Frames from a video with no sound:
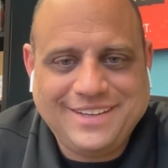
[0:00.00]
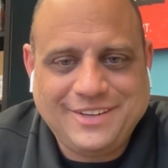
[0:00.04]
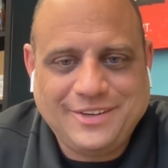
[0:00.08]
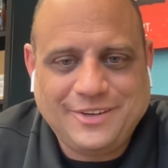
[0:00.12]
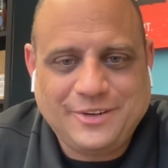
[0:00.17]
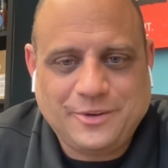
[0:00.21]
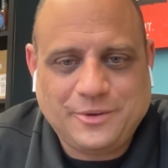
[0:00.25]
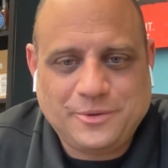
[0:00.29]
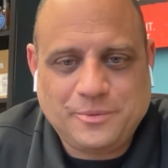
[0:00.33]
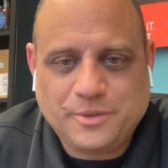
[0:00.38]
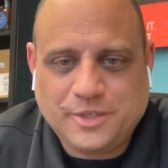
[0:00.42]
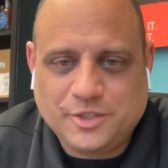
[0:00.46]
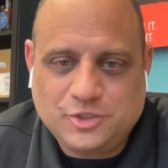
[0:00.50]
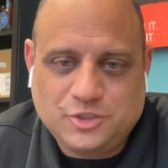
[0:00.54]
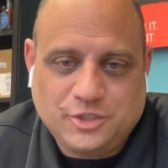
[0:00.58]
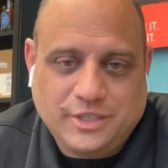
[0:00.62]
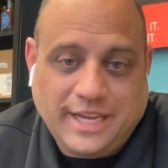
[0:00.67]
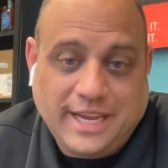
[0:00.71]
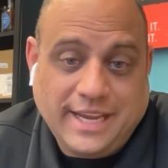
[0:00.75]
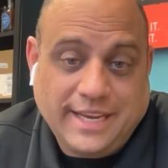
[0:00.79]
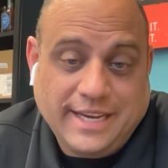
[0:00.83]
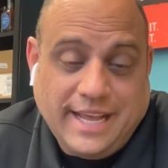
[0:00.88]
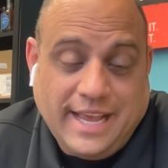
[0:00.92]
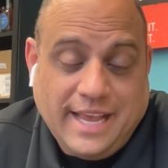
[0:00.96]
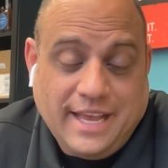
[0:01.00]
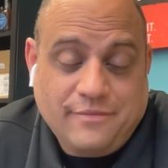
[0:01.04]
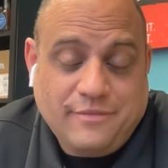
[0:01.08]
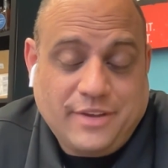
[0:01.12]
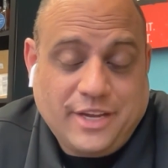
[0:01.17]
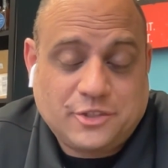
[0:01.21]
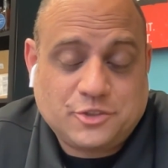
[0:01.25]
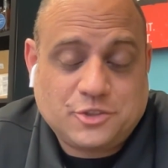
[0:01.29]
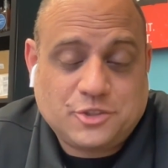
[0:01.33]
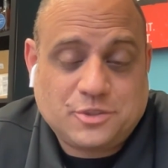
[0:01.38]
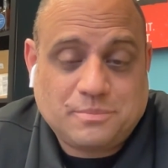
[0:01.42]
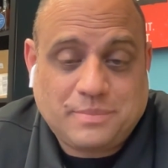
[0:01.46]
you know, because you can't
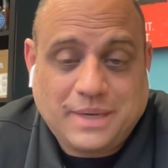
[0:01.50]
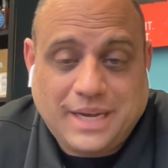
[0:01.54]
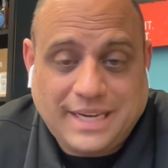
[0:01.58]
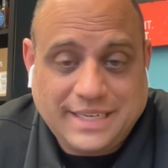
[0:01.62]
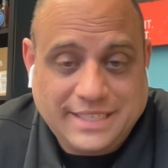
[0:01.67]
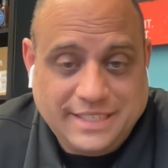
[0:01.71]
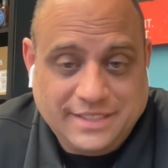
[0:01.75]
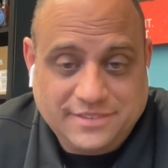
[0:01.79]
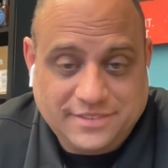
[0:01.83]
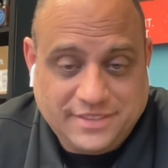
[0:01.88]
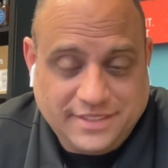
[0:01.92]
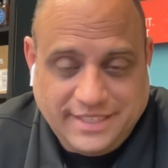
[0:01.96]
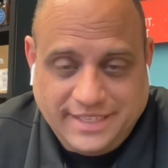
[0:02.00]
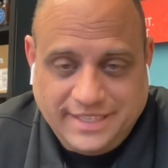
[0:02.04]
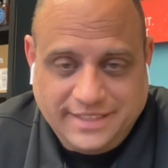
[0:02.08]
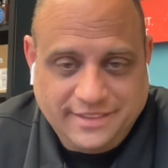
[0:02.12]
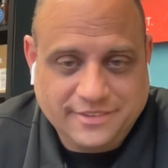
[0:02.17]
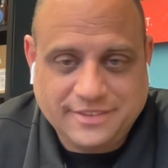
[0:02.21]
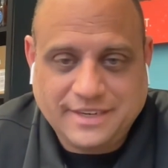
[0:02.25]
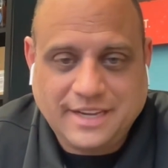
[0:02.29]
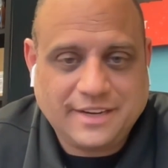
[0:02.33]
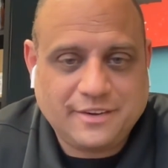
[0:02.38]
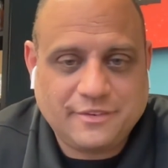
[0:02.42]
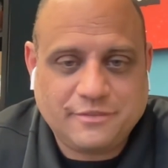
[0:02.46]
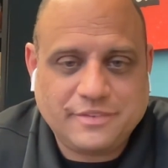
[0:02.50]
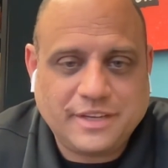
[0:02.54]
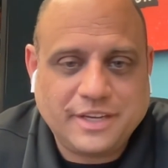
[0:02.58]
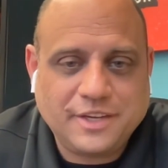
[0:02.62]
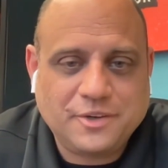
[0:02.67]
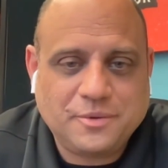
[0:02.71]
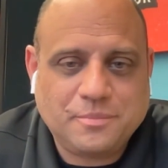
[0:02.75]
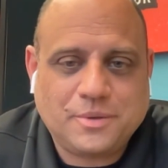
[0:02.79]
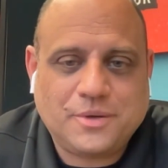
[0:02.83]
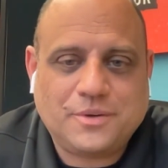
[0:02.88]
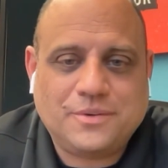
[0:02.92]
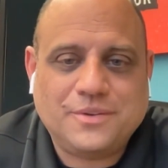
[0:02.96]
have extra bodies today. They're not
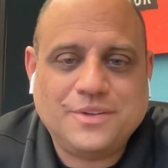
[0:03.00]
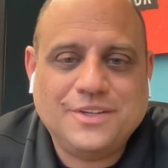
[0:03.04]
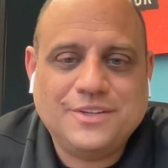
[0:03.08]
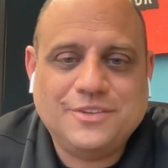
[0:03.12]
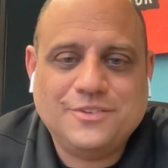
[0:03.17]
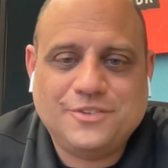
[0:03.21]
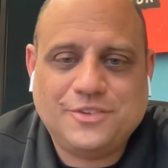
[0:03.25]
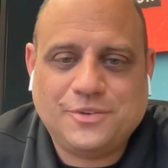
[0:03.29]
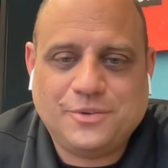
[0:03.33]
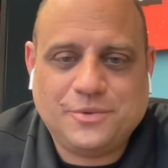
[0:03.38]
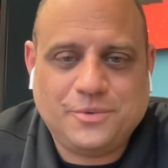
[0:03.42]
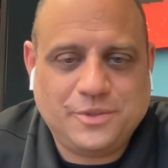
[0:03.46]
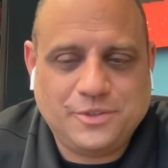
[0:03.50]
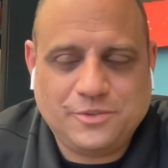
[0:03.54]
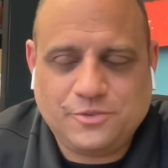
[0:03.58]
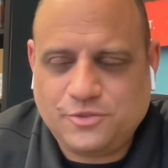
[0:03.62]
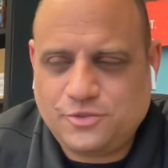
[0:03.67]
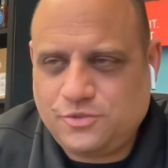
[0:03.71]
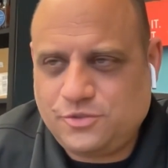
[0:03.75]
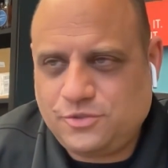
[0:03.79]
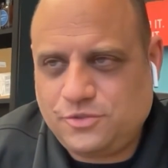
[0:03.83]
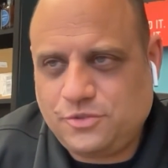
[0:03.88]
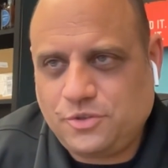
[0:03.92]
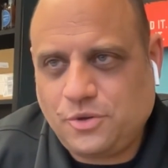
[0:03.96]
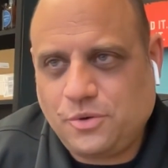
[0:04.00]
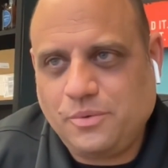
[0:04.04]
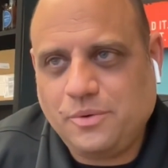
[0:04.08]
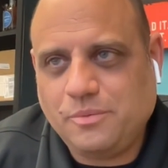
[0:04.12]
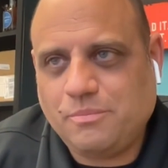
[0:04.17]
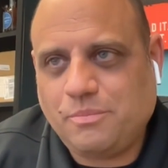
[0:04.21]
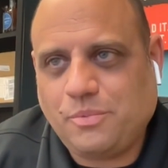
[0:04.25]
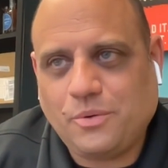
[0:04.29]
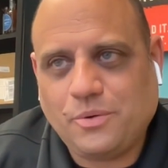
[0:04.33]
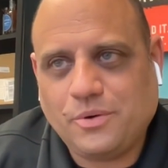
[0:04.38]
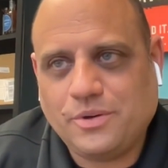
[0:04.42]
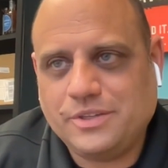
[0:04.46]
available. So it's so
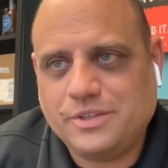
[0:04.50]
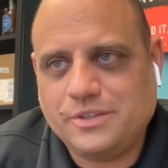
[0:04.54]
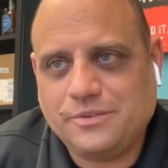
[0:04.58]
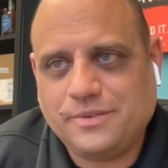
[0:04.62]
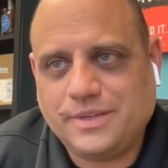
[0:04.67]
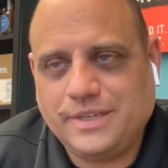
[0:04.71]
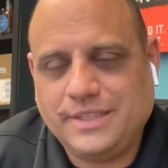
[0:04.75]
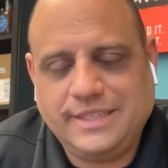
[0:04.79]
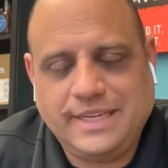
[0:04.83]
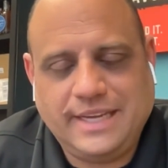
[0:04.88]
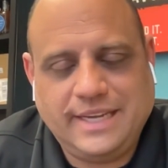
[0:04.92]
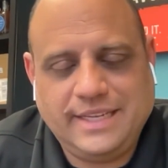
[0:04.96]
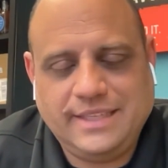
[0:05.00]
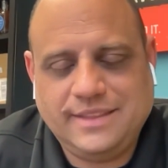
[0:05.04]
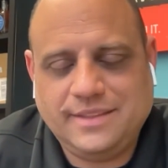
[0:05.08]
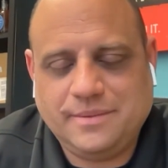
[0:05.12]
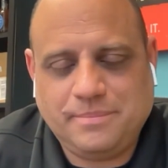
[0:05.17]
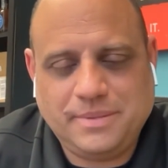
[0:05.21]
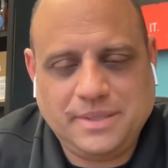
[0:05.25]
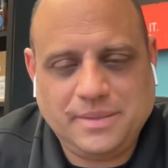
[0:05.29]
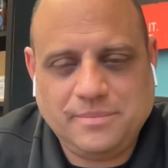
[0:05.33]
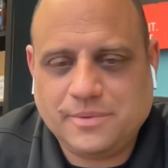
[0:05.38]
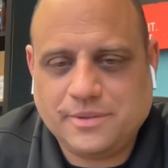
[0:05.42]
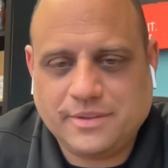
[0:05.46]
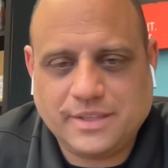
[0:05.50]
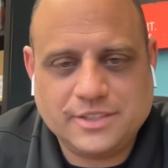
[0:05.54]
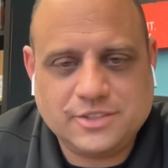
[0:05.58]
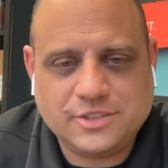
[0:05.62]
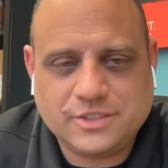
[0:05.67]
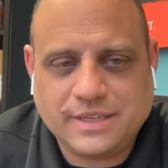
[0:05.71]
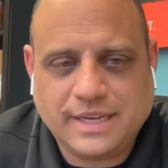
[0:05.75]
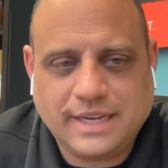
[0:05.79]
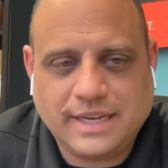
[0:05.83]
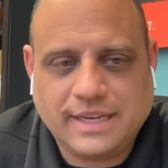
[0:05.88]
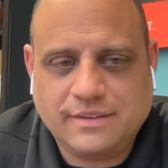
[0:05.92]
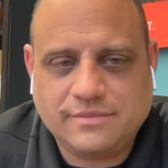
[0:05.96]
important to retain the people that you